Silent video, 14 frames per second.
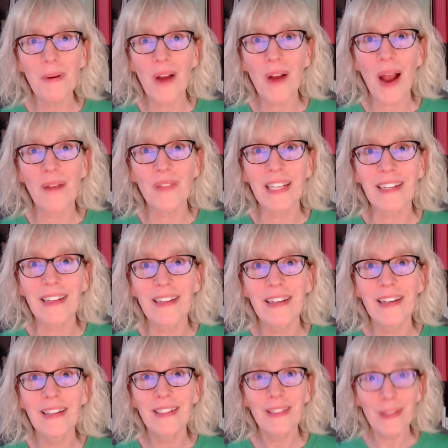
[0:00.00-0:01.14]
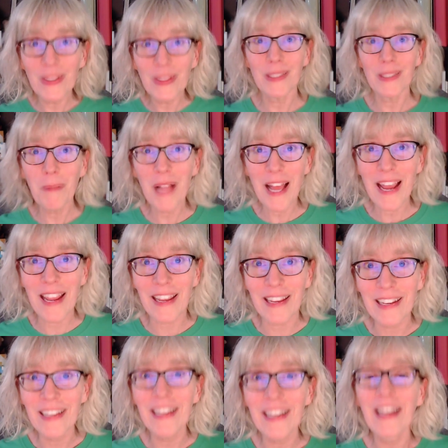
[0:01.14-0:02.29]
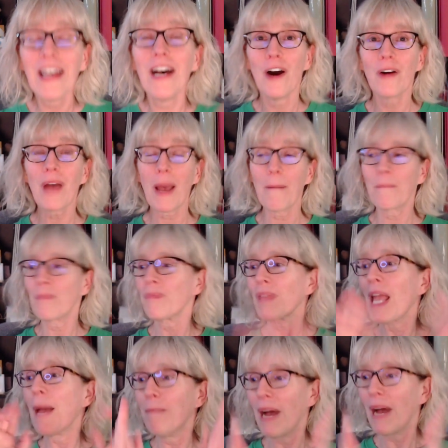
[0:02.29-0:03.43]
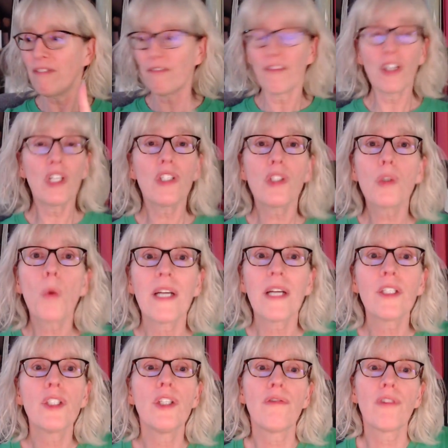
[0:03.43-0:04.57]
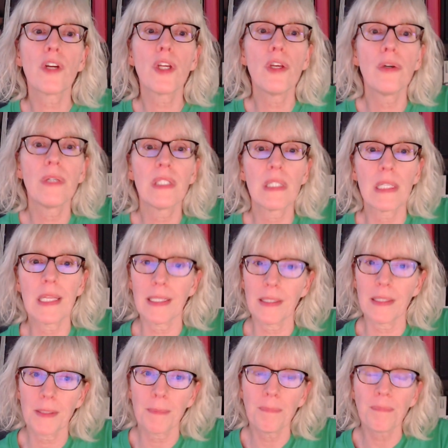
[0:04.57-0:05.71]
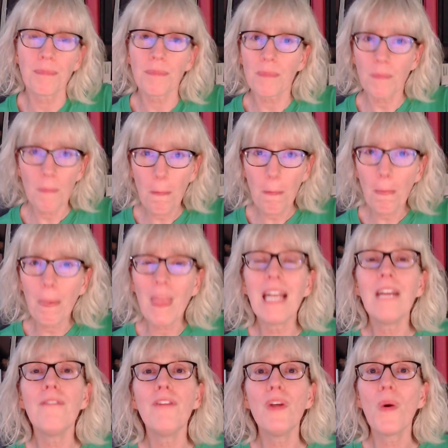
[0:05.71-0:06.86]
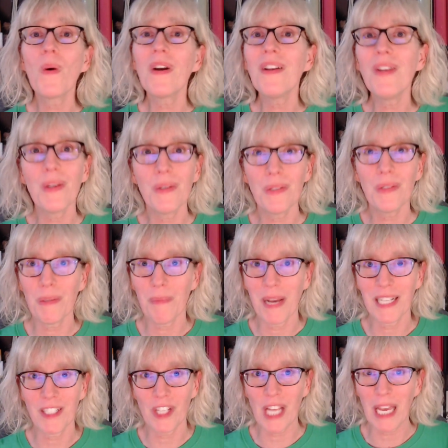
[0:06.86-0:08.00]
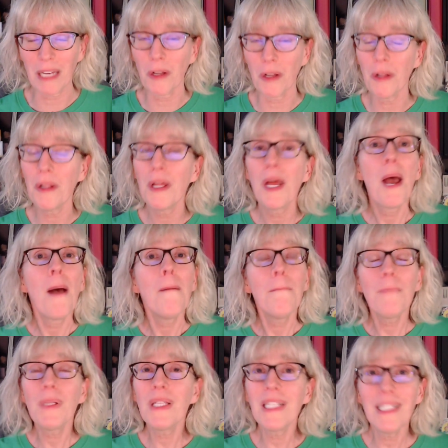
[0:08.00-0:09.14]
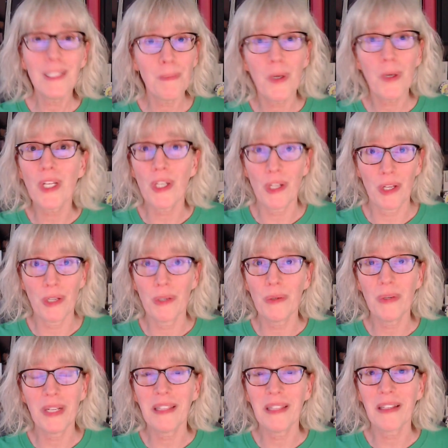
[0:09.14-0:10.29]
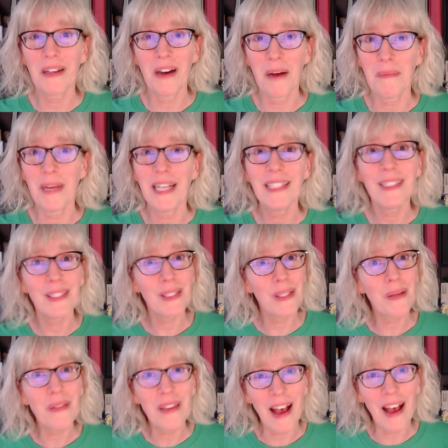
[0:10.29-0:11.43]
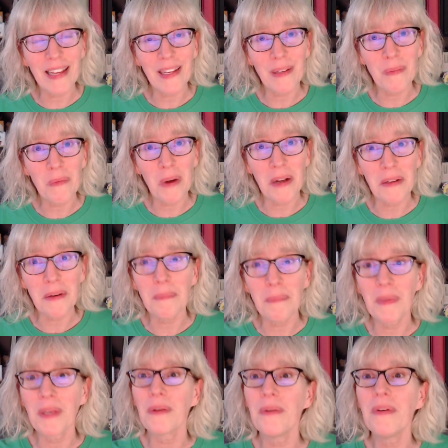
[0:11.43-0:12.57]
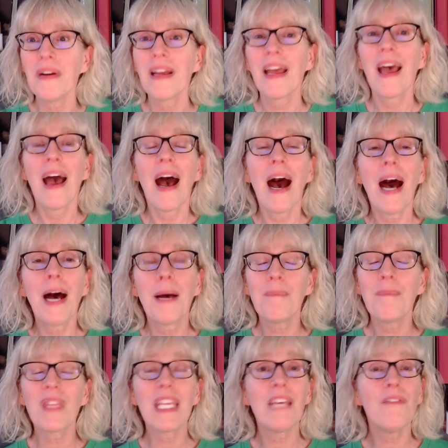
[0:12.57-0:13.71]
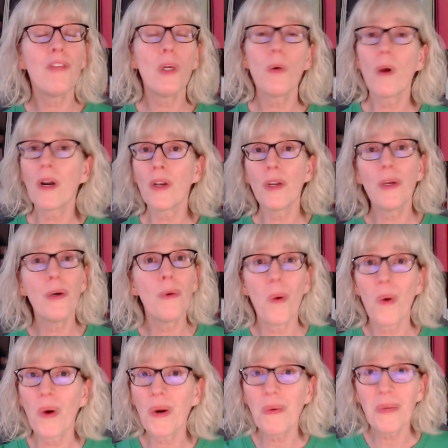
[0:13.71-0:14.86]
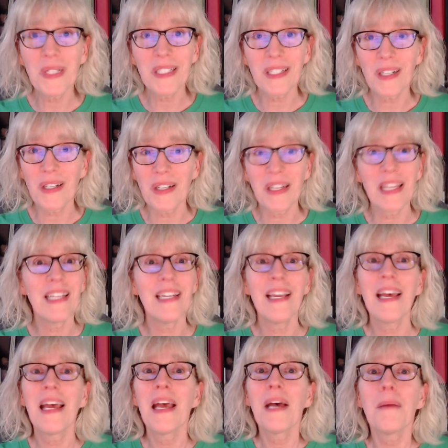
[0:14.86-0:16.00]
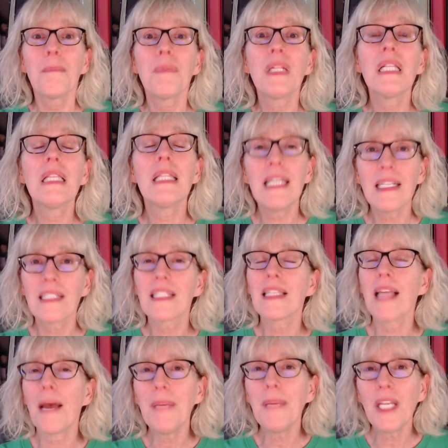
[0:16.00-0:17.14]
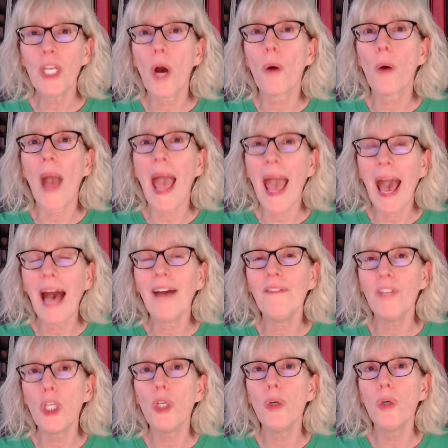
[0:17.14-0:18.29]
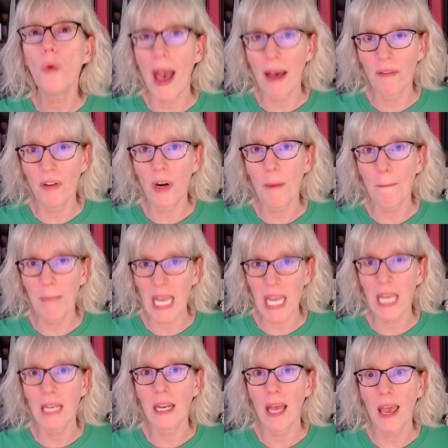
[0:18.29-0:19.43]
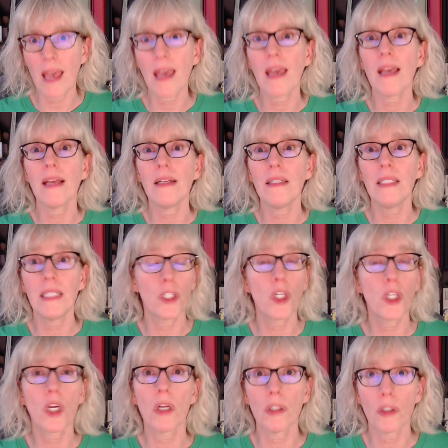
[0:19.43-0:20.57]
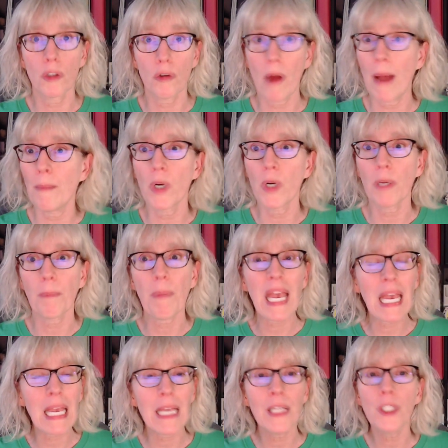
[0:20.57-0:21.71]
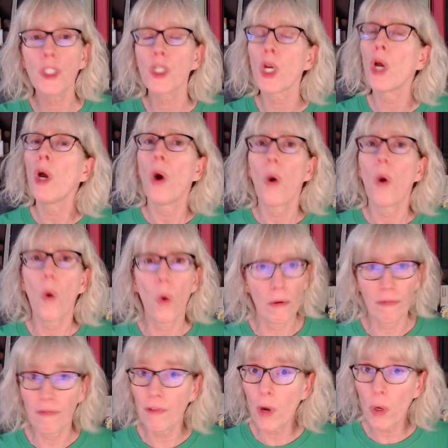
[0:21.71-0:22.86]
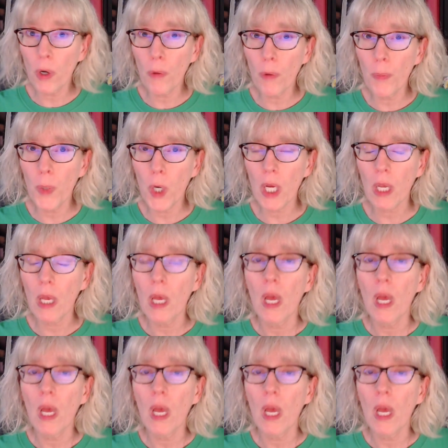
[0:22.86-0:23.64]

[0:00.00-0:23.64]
crafting. So let's play. Okay, my first question for you is this. If you're new to my channel, please put new in the comments so that I can welcome you. If you are new or returning, please let me know, have you ever made a digital scrapbook page or photo book?